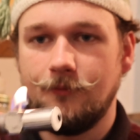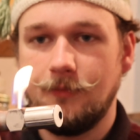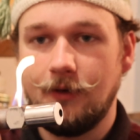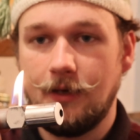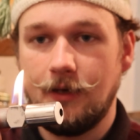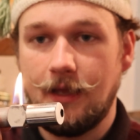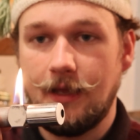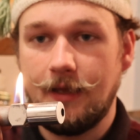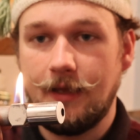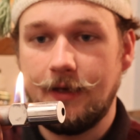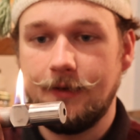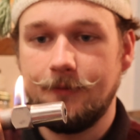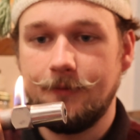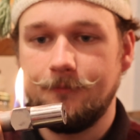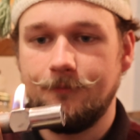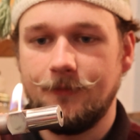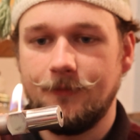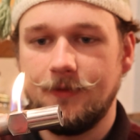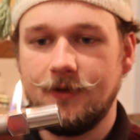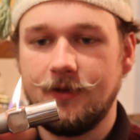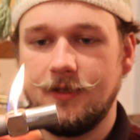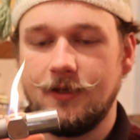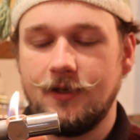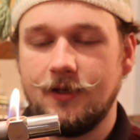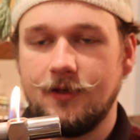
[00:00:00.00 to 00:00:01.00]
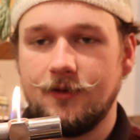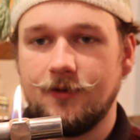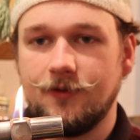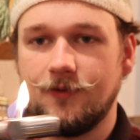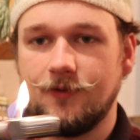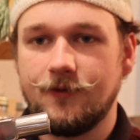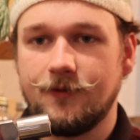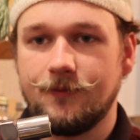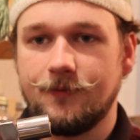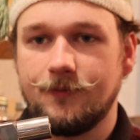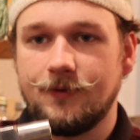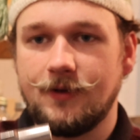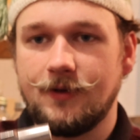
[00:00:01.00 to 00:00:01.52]
light it, and then you can
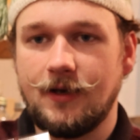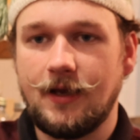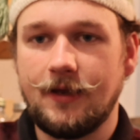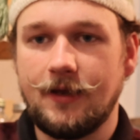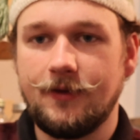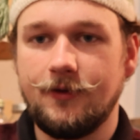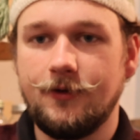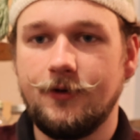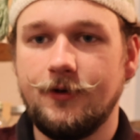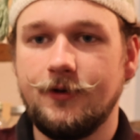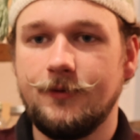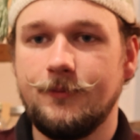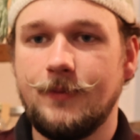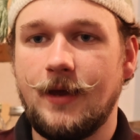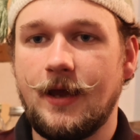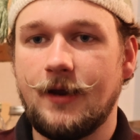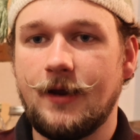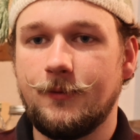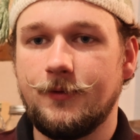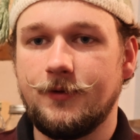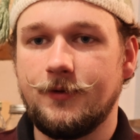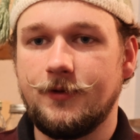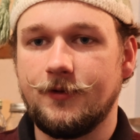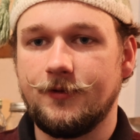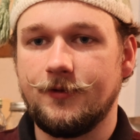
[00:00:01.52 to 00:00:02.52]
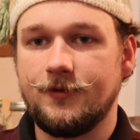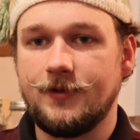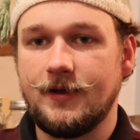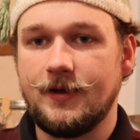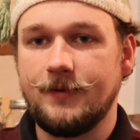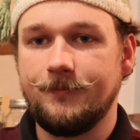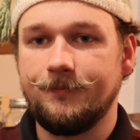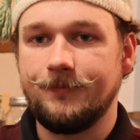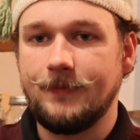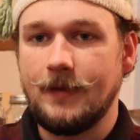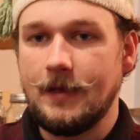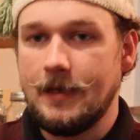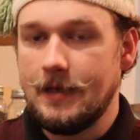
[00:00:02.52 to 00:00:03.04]
just slide the hood back with your
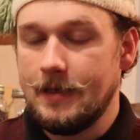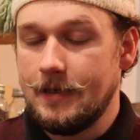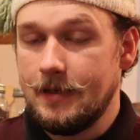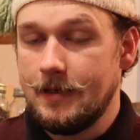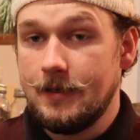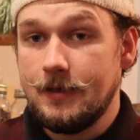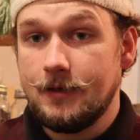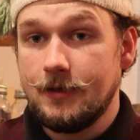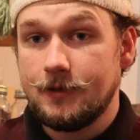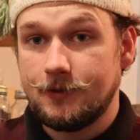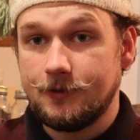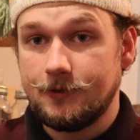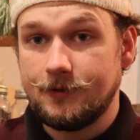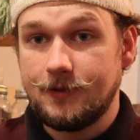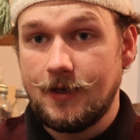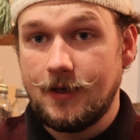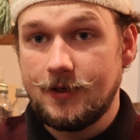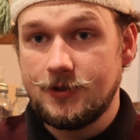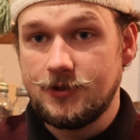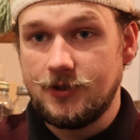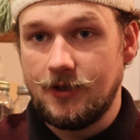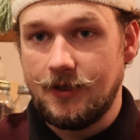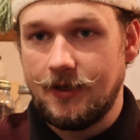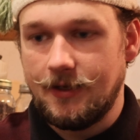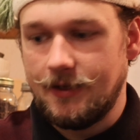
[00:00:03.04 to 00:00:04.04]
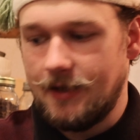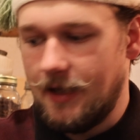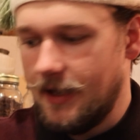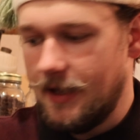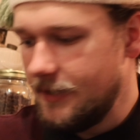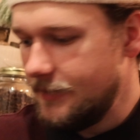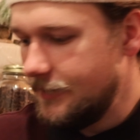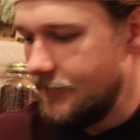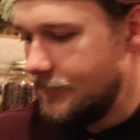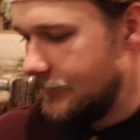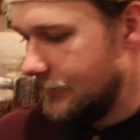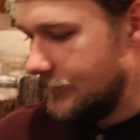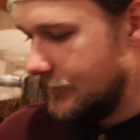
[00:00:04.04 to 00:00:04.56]
thumb. So it's actually a
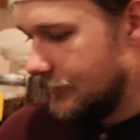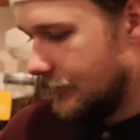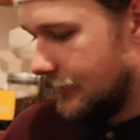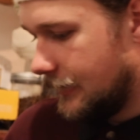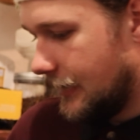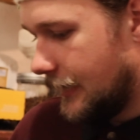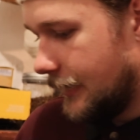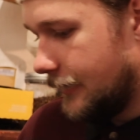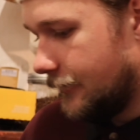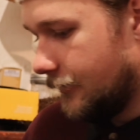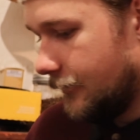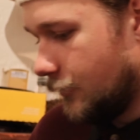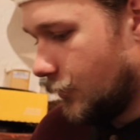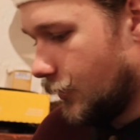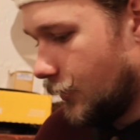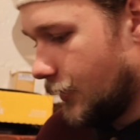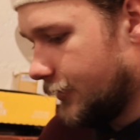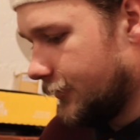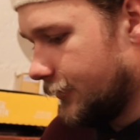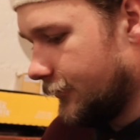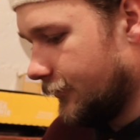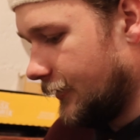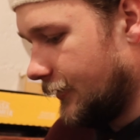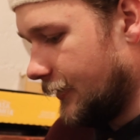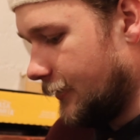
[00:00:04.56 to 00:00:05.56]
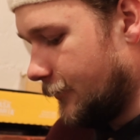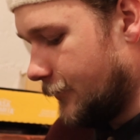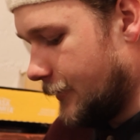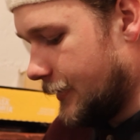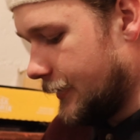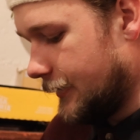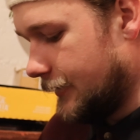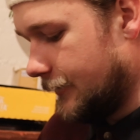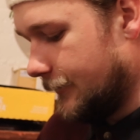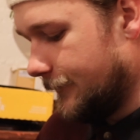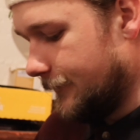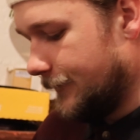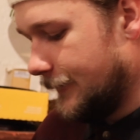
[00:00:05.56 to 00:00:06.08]
handy little lighter. Works really
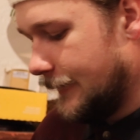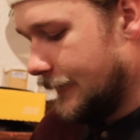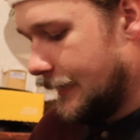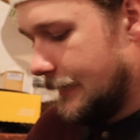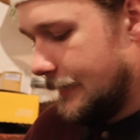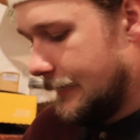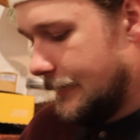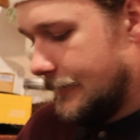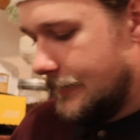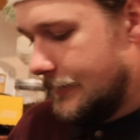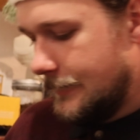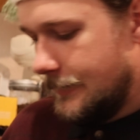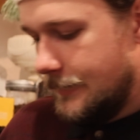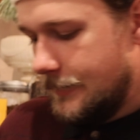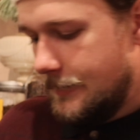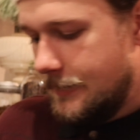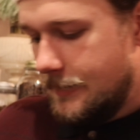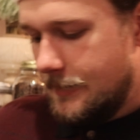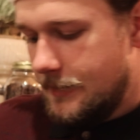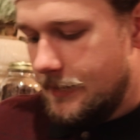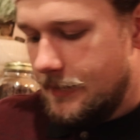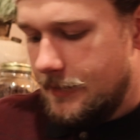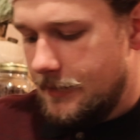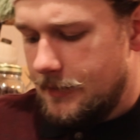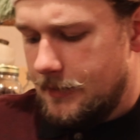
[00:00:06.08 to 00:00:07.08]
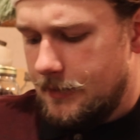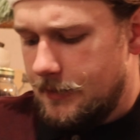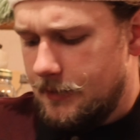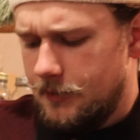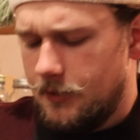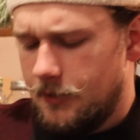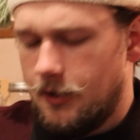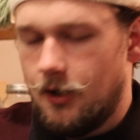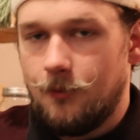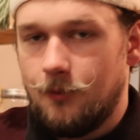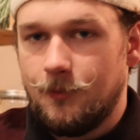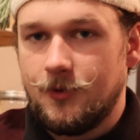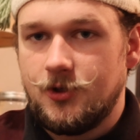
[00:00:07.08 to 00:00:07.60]
well.
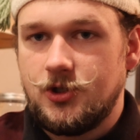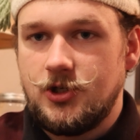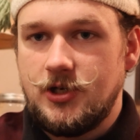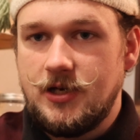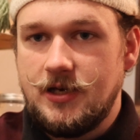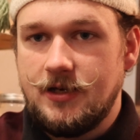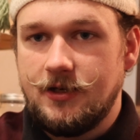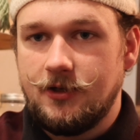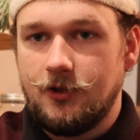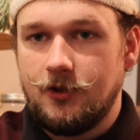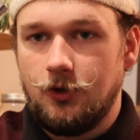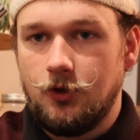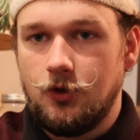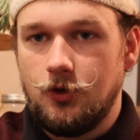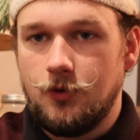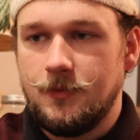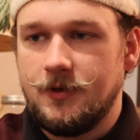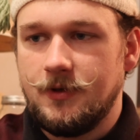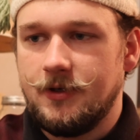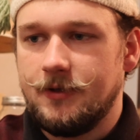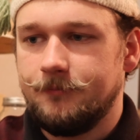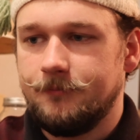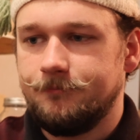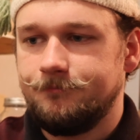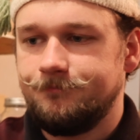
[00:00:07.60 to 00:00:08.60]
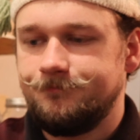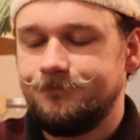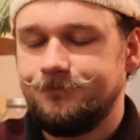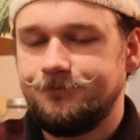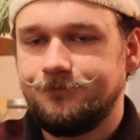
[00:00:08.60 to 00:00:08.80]
All machined aluminum.